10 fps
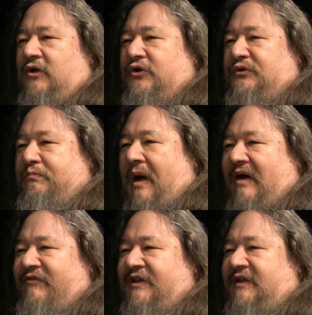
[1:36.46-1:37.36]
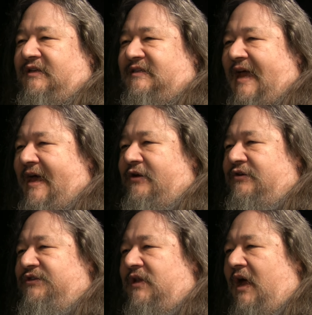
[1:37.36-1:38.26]
who, poverty in
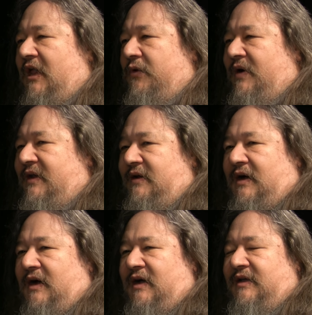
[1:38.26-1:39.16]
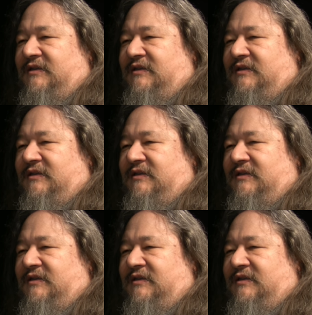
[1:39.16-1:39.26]
tatters and hollow-eyed and high,